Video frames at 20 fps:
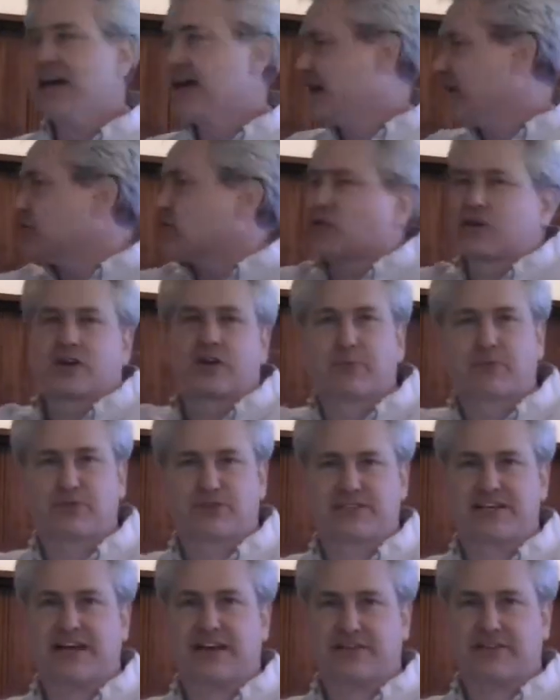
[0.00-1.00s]
in order to
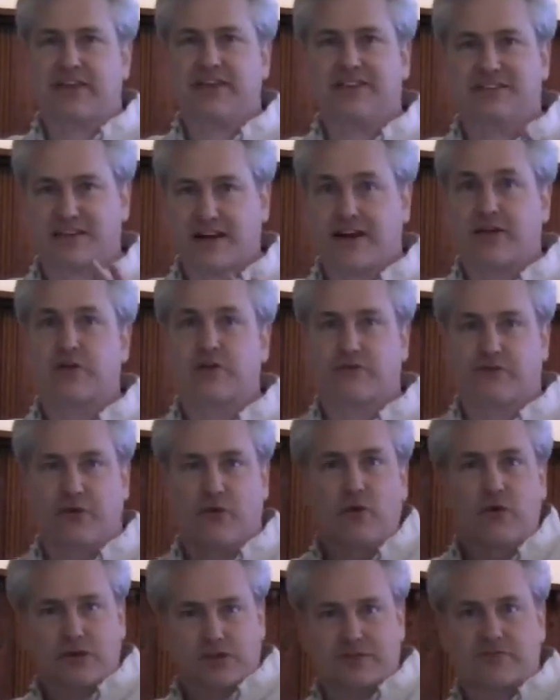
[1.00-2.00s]
protect the entire
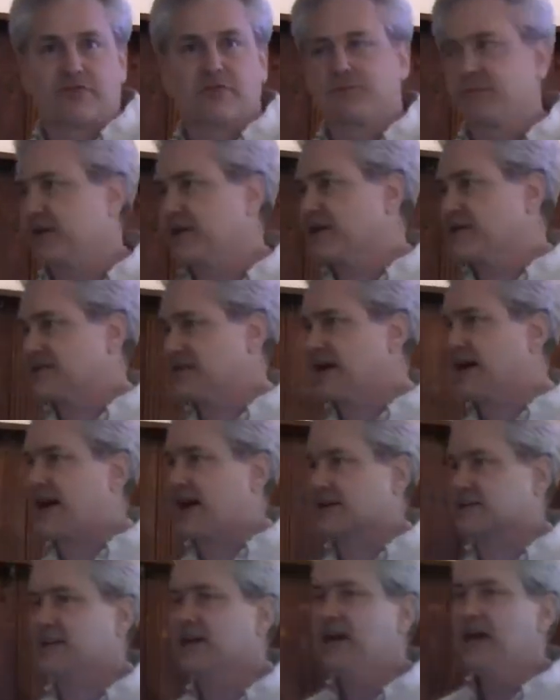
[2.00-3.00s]
forest from being
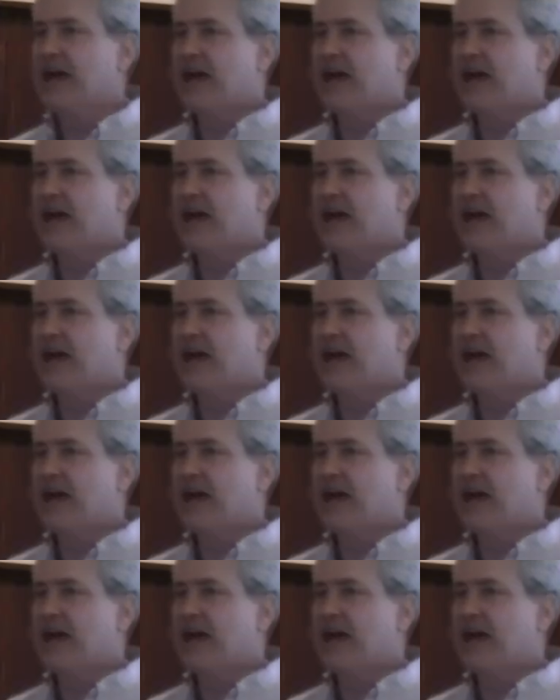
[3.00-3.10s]
attacked.